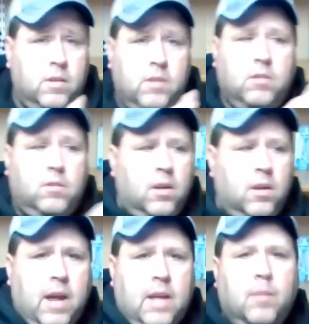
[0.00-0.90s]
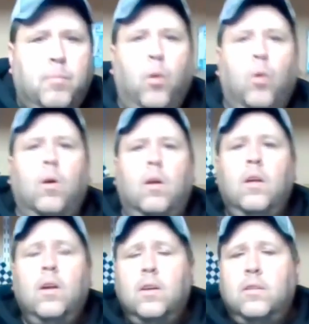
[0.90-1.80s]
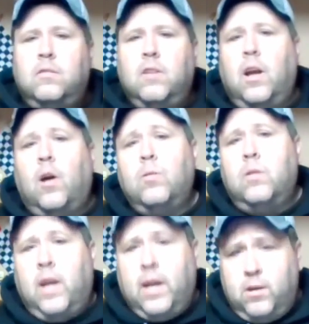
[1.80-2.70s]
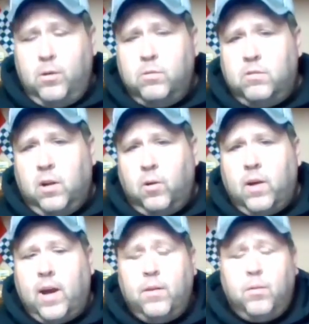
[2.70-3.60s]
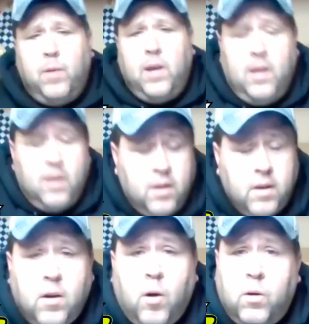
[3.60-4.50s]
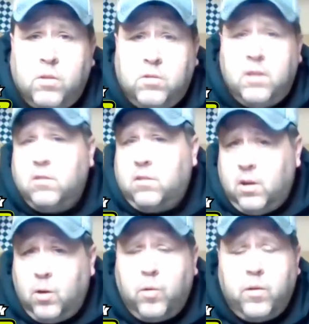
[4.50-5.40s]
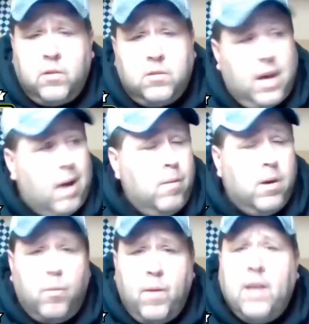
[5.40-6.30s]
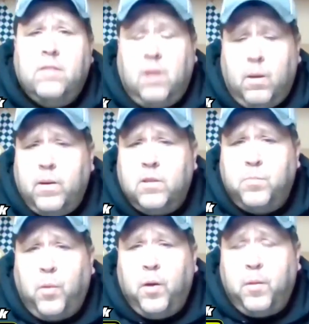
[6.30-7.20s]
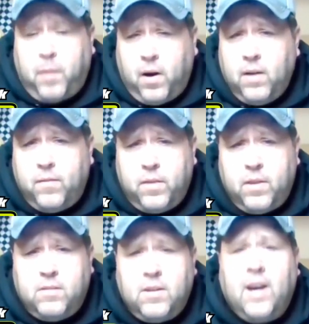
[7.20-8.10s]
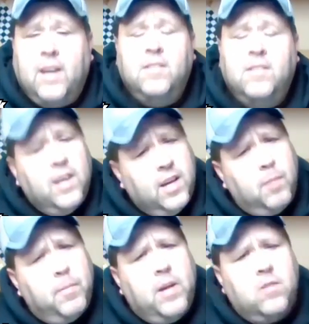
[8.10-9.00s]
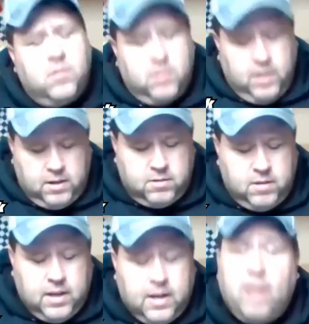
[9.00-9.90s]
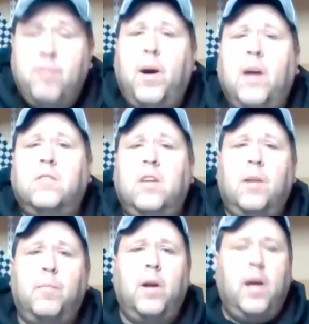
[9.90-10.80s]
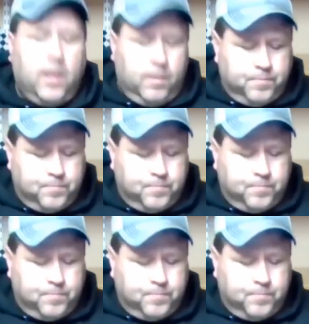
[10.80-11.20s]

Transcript: Is he just going to take the pole, sit out night 2, sit out night 3? Or is he just going to go there and say, I want to race and I want to spoil the party for these guys? It'll be interesting to see Dave Moss at number 9.